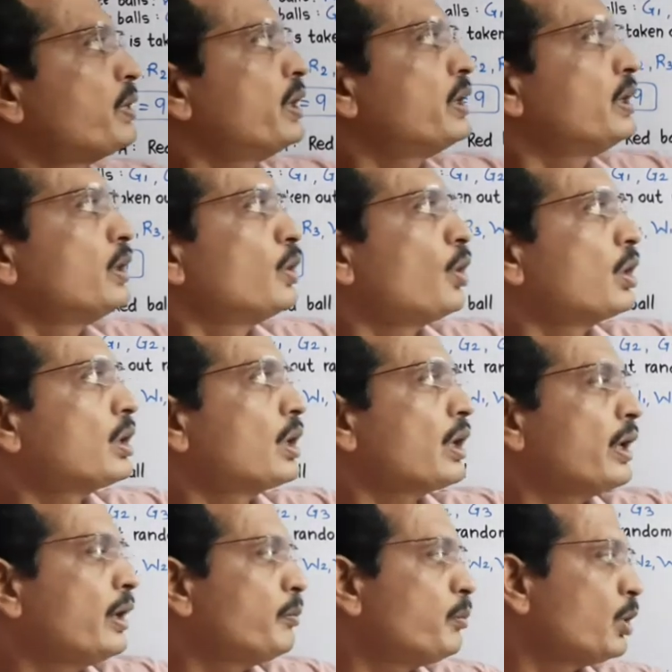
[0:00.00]
getting not a
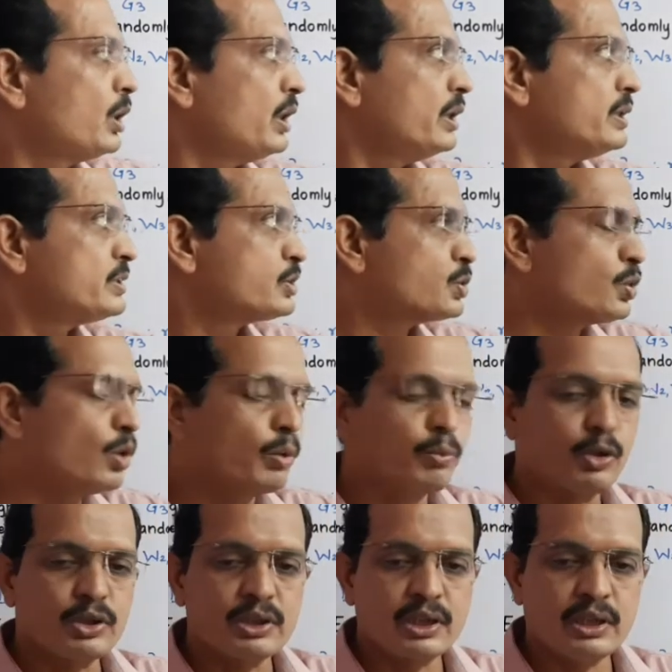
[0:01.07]
red ball is 2
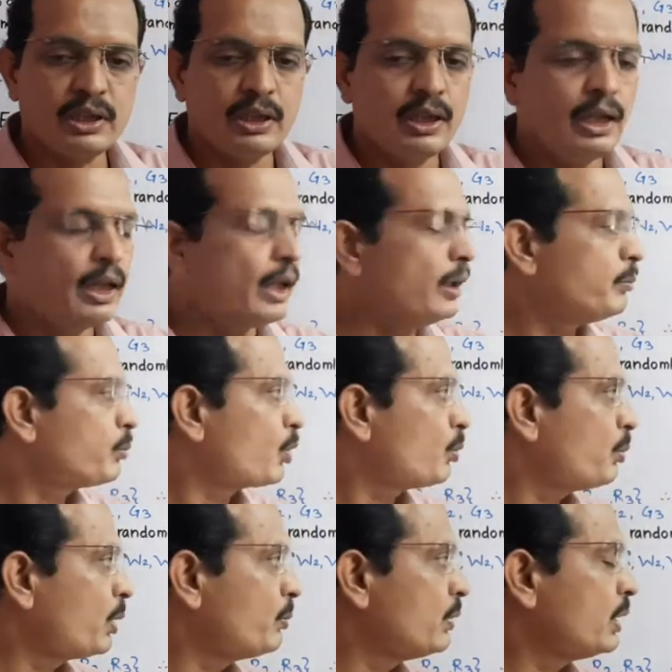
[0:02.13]
upon 3. And
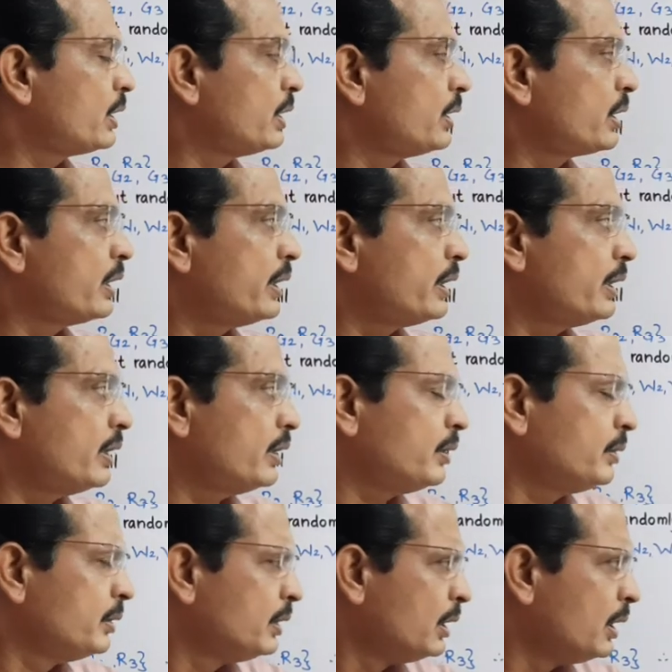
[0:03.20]
probability of getting
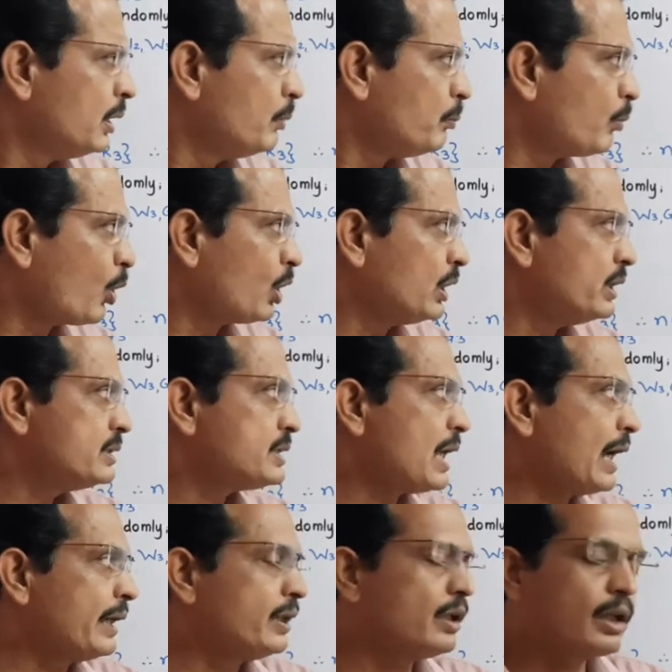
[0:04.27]
ball is
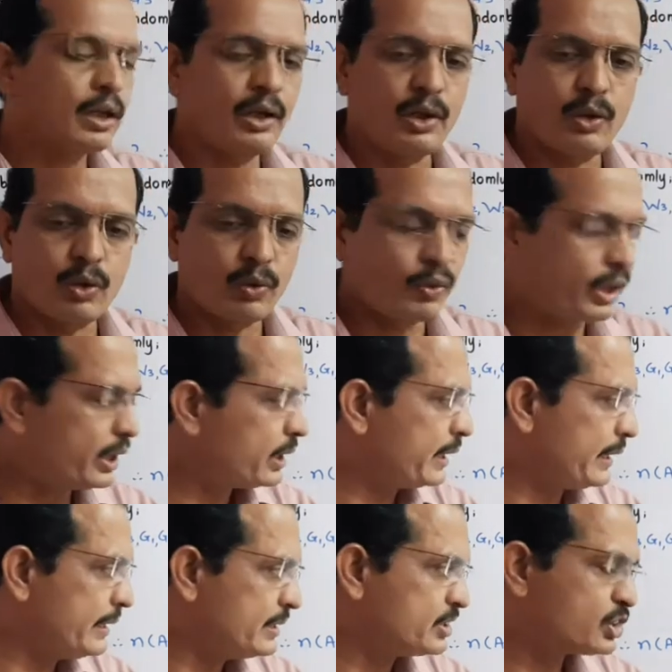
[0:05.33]
either red or white
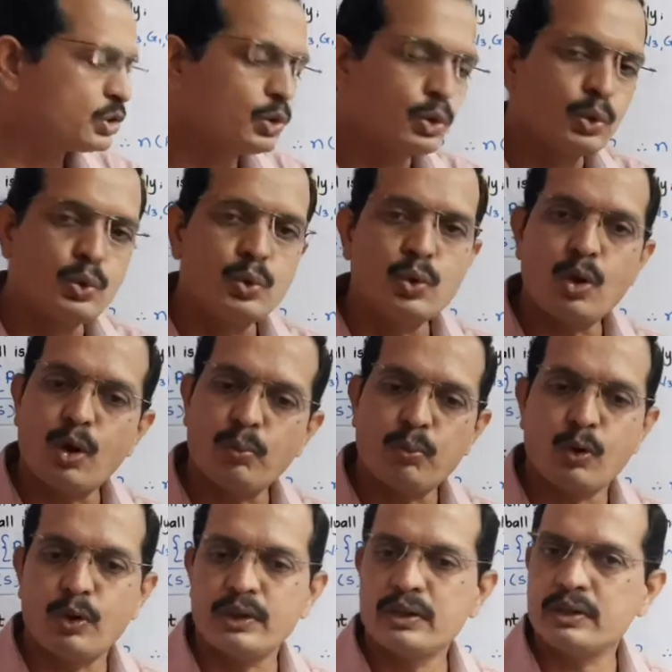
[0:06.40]
is 2
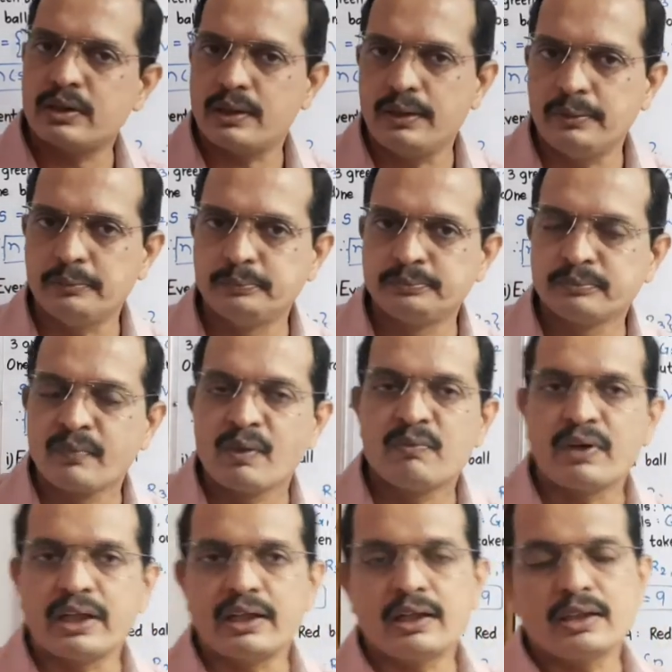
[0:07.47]
upon 3. Final